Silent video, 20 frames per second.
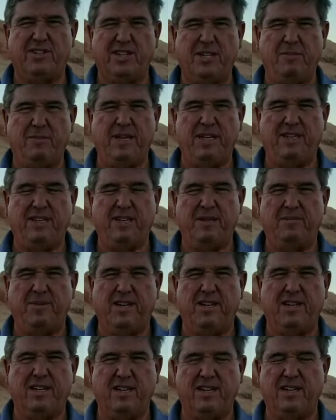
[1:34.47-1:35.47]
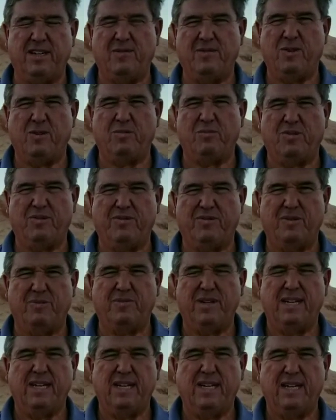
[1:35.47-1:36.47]
They made the American convertible from
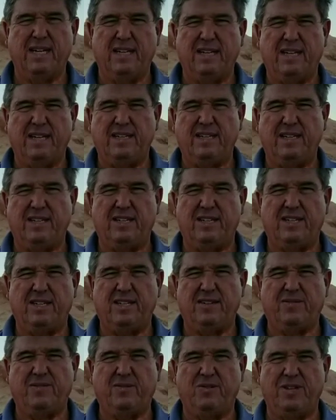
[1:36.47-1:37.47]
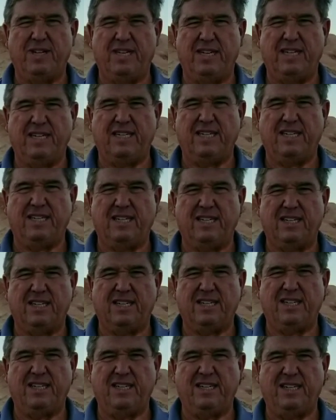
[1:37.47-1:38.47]
1964 to
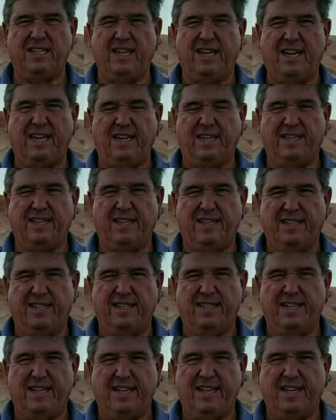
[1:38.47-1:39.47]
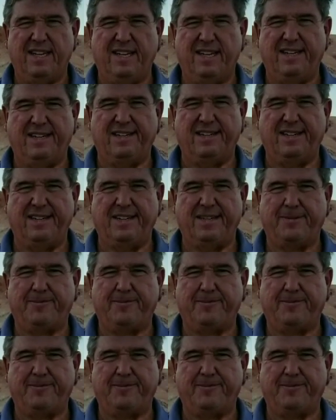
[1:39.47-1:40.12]
1968. And